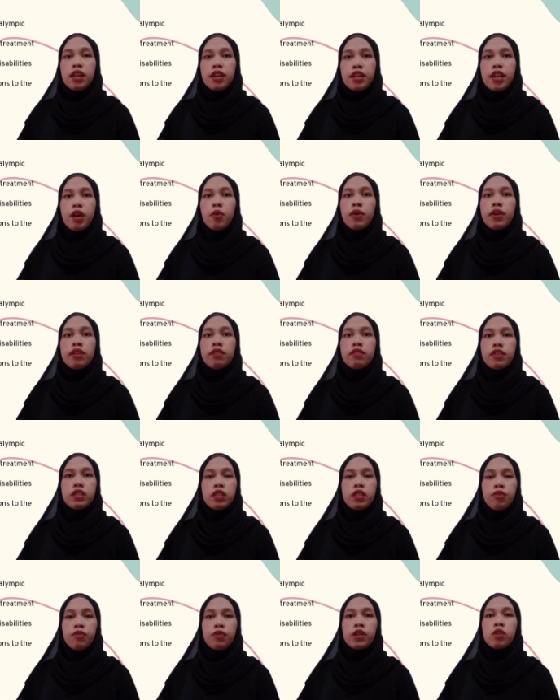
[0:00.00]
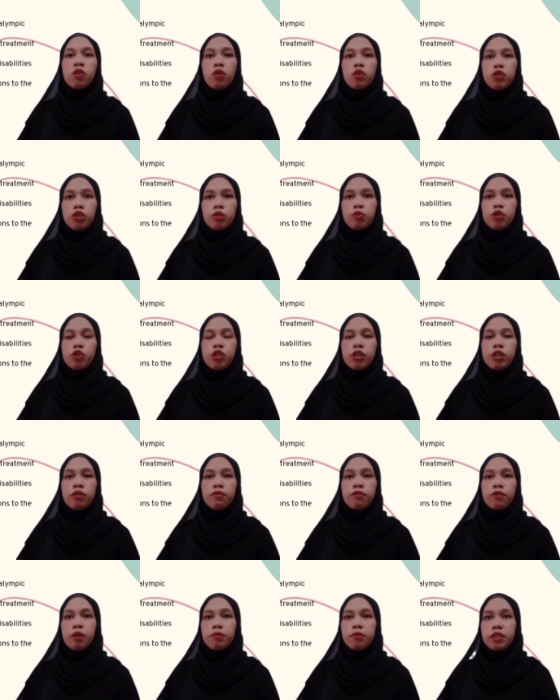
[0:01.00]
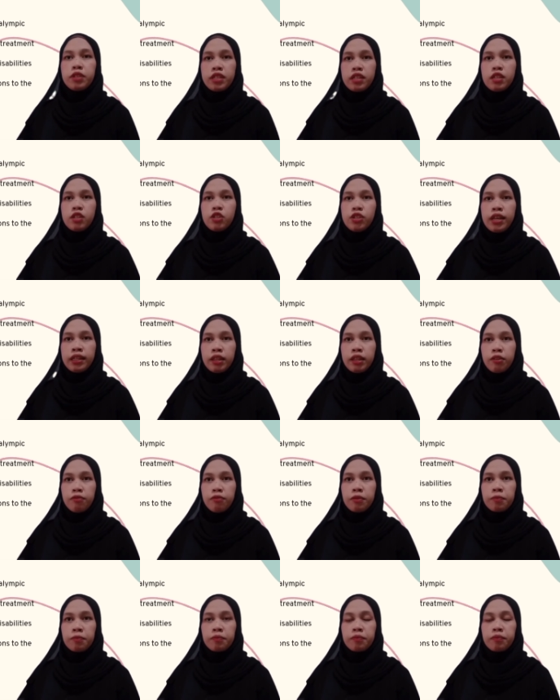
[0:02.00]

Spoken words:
they will receive a contribution from this initiative.